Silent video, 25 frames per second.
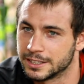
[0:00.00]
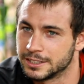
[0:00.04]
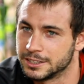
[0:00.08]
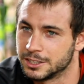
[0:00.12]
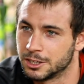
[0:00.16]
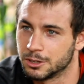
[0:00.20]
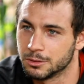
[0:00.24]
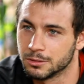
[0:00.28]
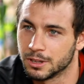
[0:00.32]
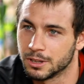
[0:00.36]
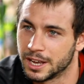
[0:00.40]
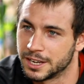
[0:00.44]
you
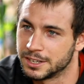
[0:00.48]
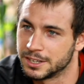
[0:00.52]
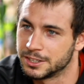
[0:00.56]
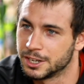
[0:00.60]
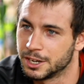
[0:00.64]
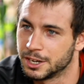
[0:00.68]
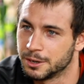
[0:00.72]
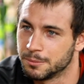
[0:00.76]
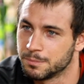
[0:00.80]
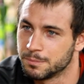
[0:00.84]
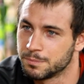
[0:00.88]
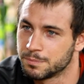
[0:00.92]
know, lined
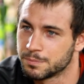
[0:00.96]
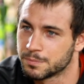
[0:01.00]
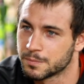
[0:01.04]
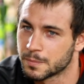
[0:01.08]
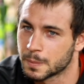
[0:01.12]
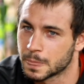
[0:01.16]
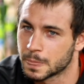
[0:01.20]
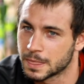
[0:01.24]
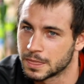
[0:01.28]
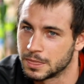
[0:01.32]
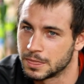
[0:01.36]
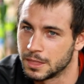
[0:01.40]
up.
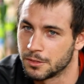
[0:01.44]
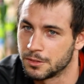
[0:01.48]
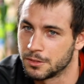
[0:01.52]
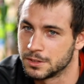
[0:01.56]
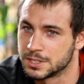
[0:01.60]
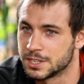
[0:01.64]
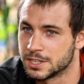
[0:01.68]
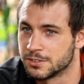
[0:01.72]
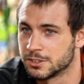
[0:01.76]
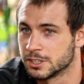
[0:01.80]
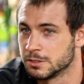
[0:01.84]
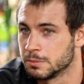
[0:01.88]

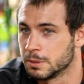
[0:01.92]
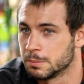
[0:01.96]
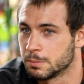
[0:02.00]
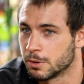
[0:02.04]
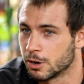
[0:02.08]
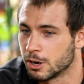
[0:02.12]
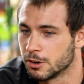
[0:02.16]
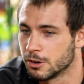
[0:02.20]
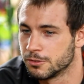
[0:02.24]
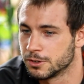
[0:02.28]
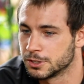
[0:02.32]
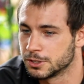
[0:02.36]
Nothing's ever going to be
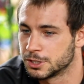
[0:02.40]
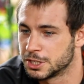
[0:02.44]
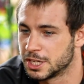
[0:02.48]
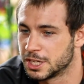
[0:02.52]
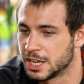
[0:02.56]
perfect.